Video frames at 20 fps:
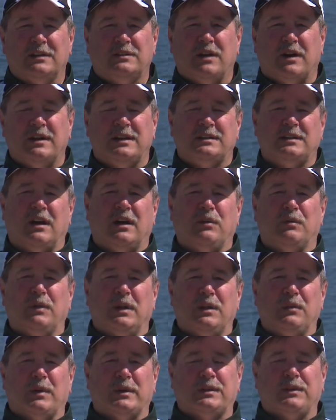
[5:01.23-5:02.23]
It's hard to tell
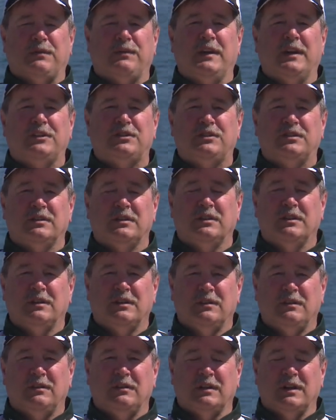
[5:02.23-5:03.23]
really what the fish
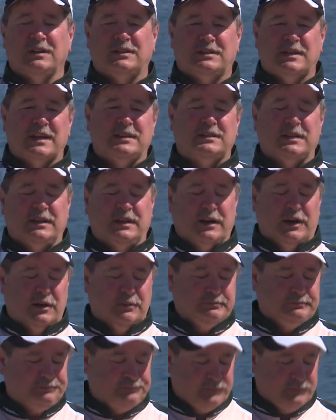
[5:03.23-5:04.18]
is sensing here.